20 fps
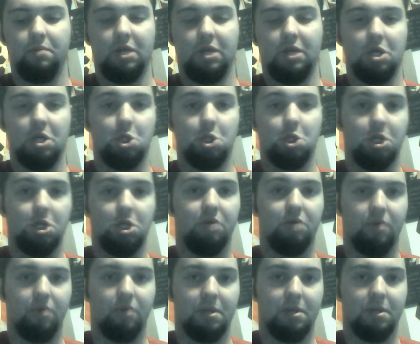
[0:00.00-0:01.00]
because
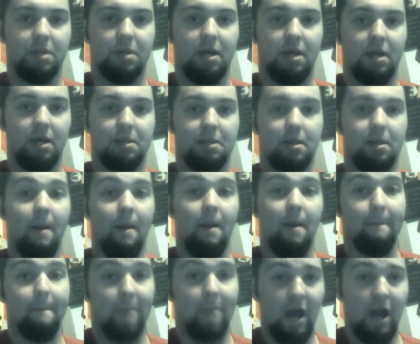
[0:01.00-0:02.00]
she criticized
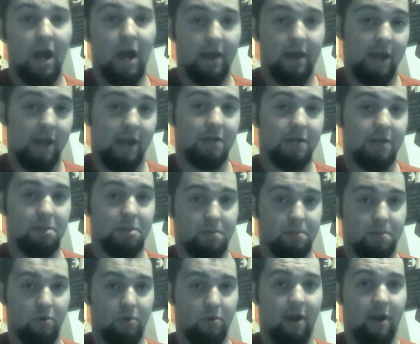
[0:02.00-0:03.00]
my
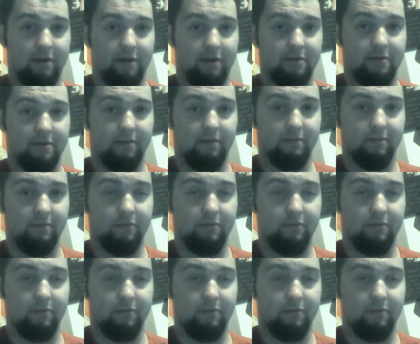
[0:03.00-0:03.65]
age bracket,